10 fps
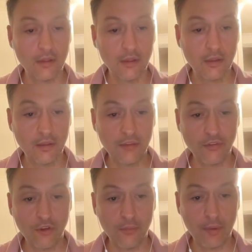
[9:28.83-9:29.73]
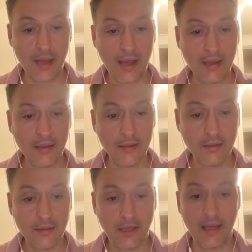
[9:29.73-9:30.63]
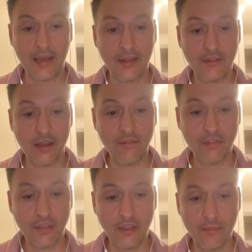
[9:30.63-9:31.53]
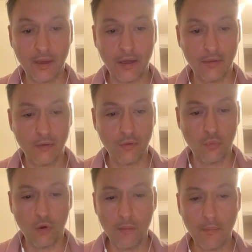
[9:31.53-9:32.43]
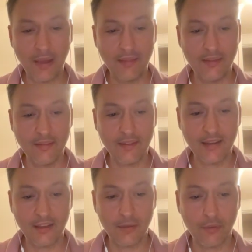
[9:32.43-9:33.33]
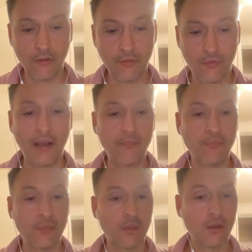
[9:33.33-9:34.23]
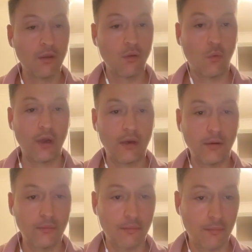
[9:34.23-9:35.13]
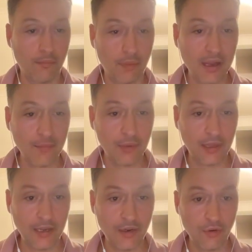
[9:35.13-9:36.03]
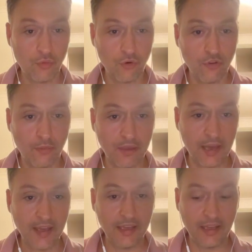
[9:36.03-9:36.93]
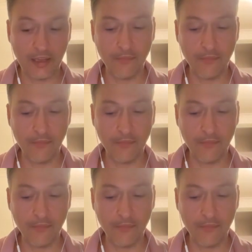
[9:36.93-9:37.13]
Let's go back and have a think about what made this tactic possible. When black played rook to b8 here,